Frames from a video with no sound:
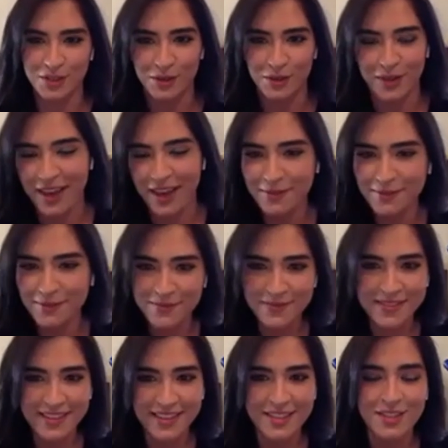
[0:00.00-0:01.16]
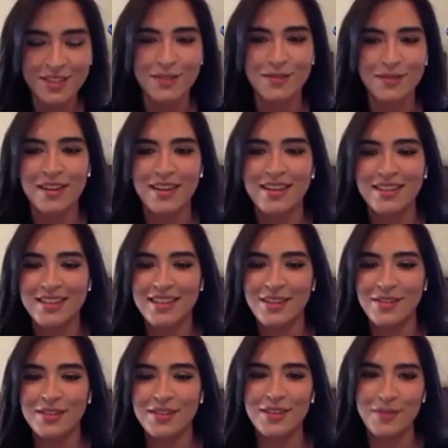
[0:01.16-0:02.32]
So yeah, just
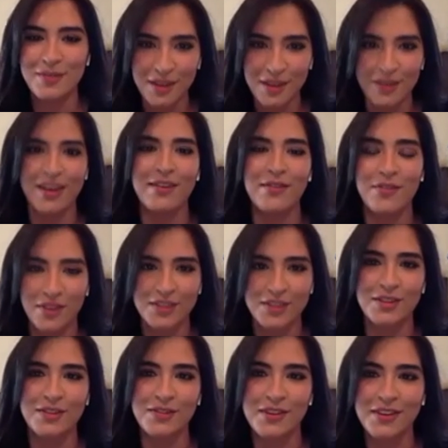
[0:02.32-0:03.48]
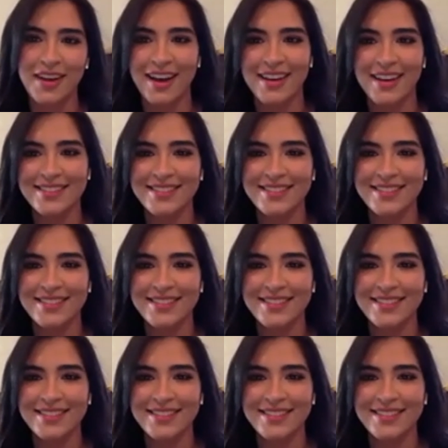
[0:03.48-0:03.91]
deliver something good and functional for you guys.